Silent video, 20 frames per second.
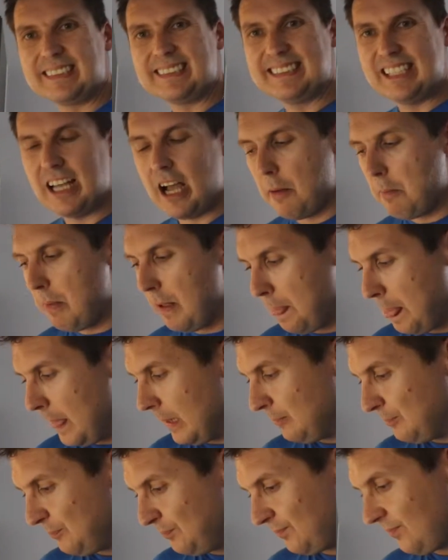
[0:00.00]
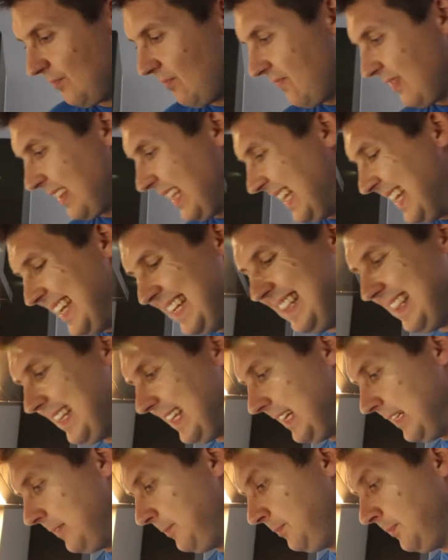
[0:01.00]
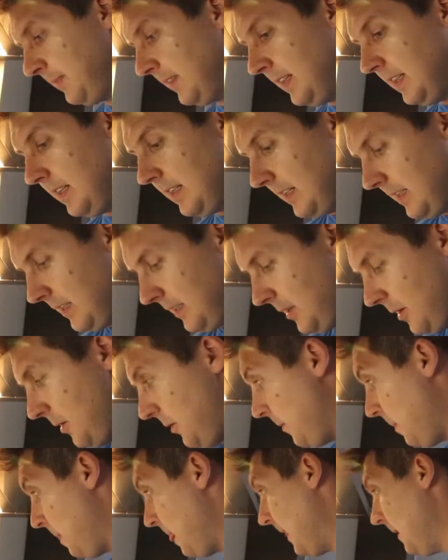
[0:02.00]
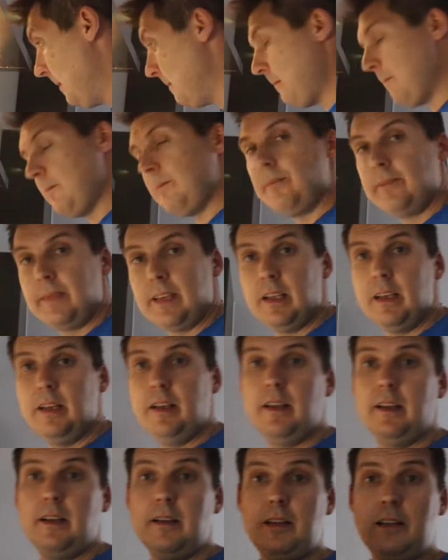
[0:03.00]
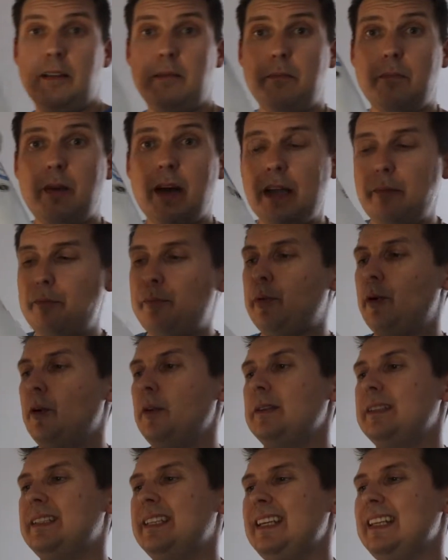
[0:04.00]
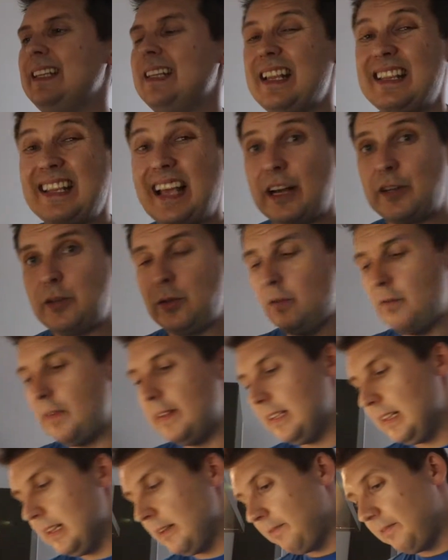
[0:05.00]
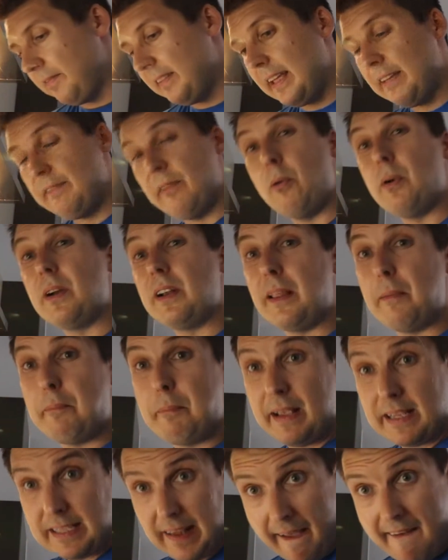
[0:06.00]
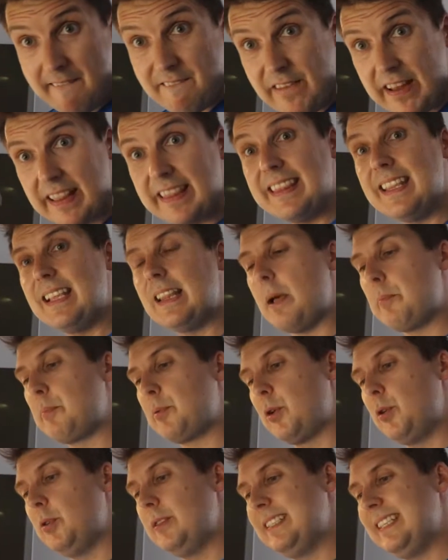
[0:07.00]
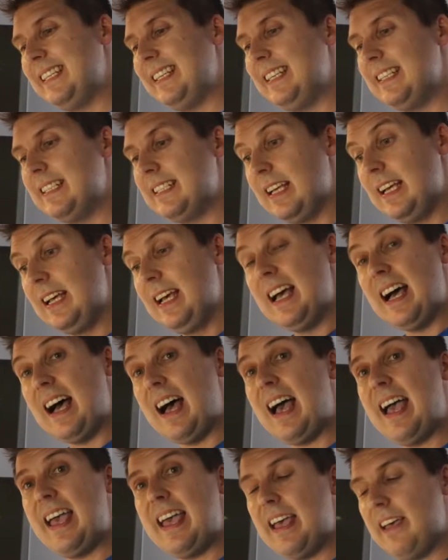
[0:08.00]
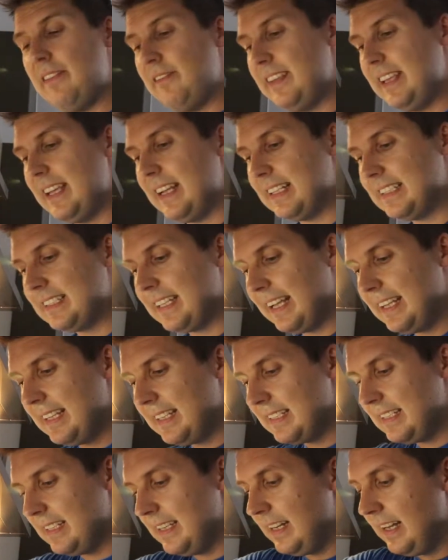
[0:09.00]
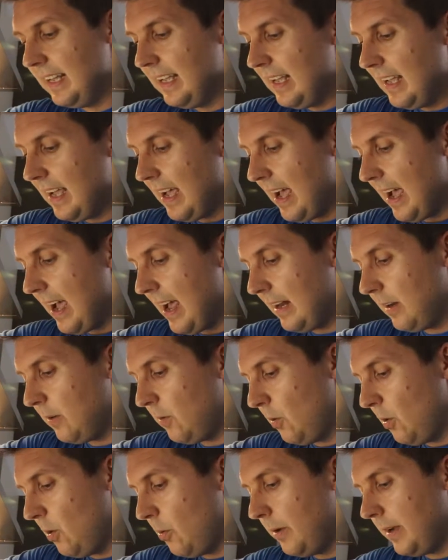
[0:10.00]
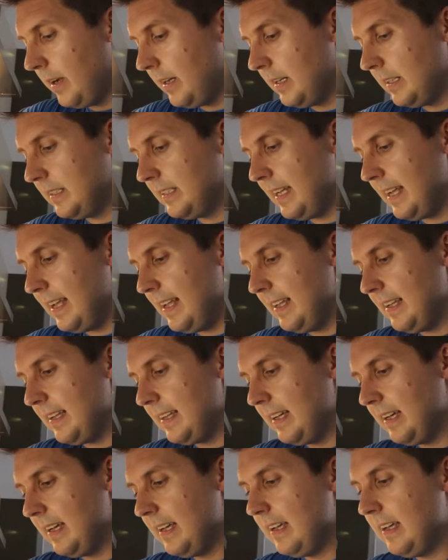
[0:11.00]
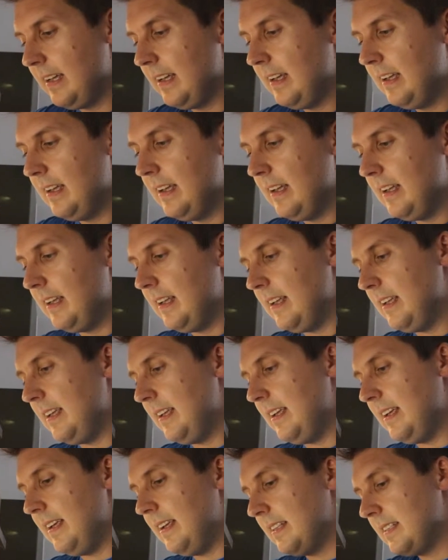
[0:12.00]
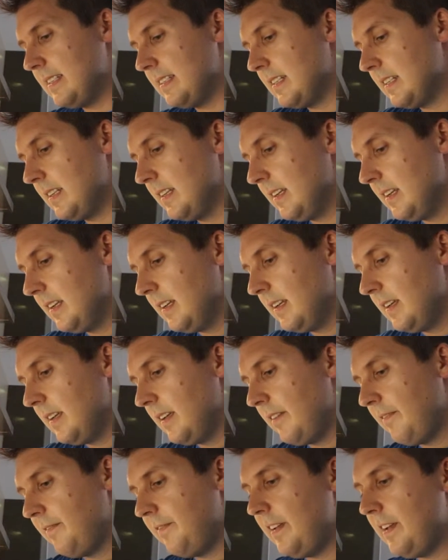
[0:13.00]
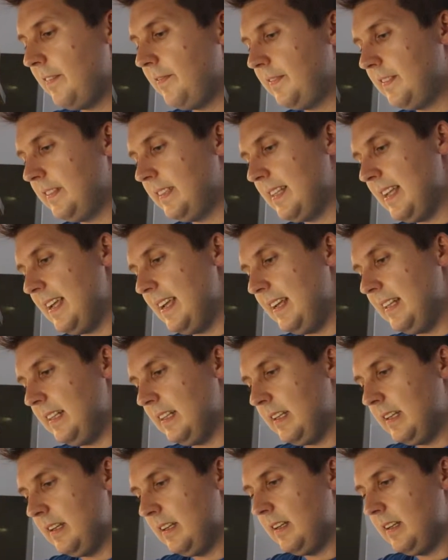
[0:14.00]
tub in there. So my protein, natural vanilla flavor, one of the best vanilla proteins I have yet tasted, and all we're gonna take is 15